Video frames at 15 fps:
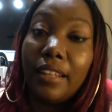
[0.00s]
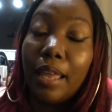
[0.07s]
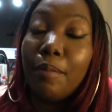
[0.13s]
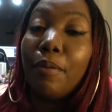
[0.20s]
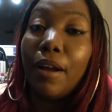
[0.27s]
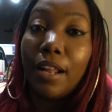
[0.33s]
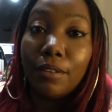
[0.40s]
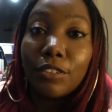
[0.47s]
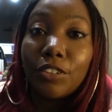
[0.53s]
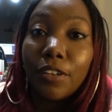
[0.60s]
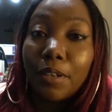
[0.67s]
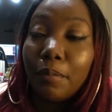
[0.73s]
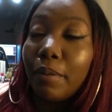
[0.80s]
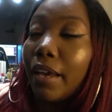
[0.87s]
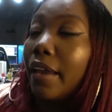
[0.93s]
They probably were
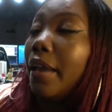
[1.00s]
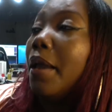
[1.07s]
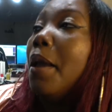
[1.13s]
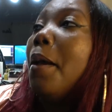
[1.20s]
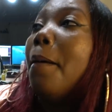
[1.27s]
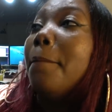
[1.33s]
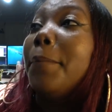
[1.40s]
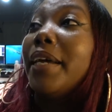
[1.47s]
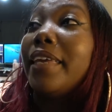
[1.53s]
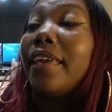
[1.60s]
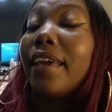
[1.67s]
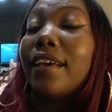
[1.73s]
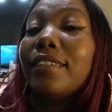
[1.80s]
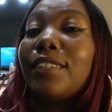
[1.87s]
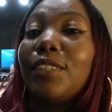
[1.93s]
trying to buy it. But
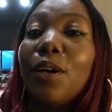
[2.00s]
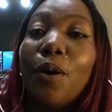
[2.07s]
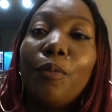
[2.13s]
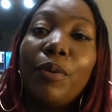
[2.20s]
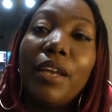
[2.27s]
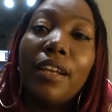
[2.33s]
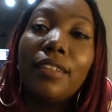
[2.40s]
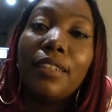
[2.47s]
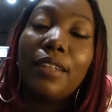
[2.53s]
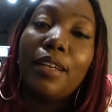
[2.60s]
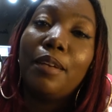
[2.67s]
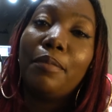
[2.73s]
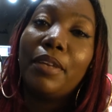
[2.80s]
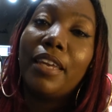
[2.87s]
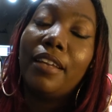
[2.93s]
yeah, so we ended
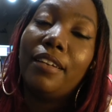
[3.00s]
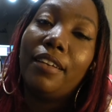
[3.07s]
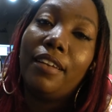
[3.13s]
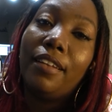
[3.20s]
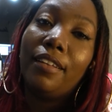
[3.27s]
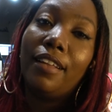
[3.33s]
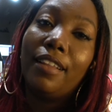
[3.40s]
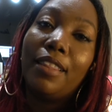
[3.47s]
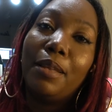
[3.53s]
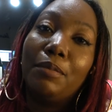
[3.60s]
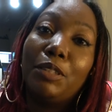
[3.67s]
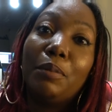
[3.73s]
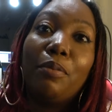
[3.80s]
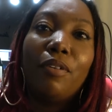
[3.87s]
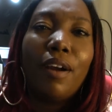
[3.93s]
up getting them
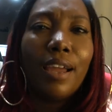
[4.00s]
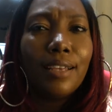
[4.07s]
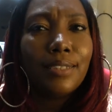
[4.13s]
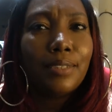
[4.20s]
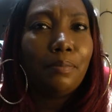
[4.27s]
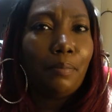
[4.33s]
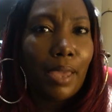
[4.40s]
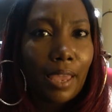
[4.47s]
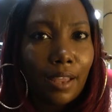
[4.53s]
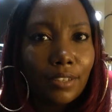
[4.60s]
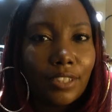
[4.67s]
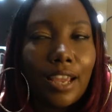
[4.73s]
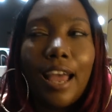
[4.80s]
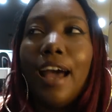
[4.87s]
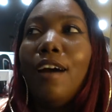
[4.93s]
to price
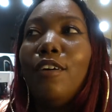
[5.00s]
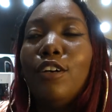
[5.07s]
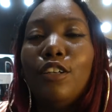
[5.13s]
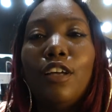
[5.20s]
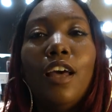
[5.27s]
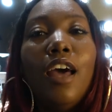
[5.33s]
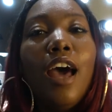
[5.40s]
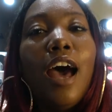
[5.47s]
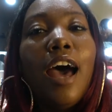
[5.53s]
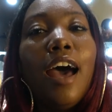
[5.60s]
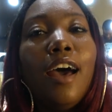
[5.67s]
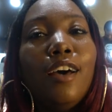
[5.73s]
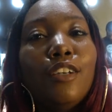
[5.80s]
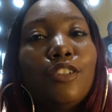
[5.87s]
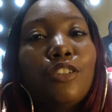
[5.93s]
match. How a,
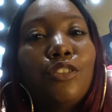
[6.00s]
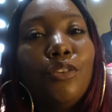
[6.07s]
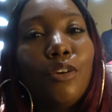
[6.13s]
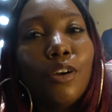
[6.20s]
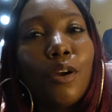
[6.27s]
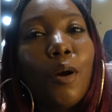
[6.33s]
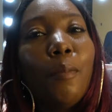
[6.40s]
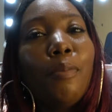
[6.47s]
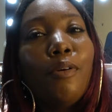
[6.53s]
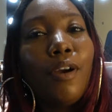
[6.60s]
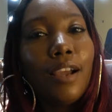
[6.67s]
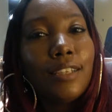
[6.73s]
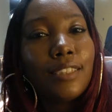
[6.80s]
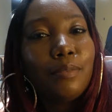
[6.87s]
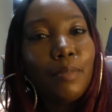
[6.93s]
how a store going to
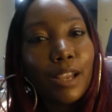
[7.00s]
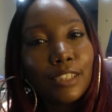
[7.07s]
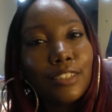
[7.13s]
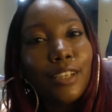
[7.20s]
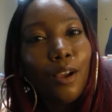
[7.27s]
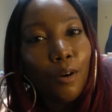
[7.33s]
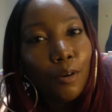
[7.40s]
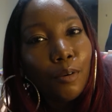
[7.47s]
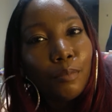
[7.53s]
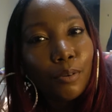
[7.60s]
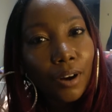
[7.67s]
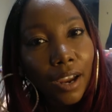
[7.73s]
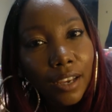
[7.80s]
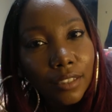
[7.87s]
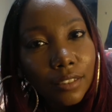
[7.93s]
price match their own, own
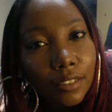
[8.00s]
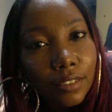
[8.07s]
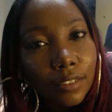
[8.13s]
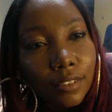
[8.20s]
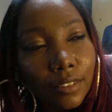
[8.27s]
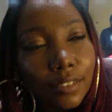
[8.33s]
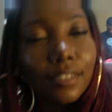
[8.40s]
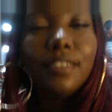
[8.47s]
prices? Website.